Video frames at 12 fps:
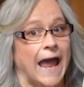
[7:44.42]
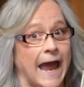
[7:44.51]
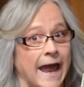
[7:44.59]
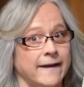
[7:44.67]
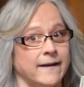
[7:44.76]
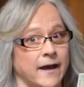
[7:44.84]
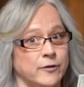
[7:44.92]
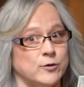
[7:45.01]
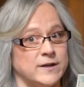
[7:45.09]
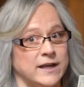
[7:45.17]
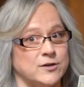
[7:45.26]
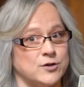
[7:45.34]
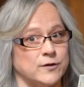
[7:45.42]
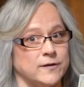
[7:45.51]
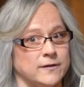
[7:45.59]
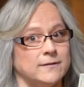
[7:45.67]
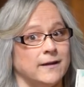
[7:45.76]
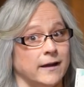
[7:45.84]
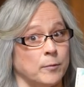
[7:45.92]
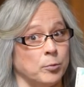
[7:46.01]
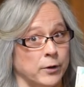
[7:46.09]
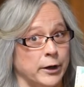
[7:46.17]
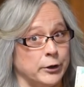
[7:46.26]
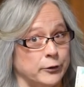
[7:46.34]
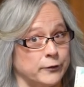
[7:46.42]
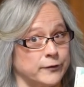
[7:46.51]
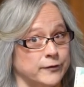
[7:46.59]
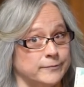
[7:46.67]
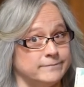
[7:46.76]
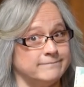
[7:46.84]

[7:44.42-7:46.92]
and other dangers like predators.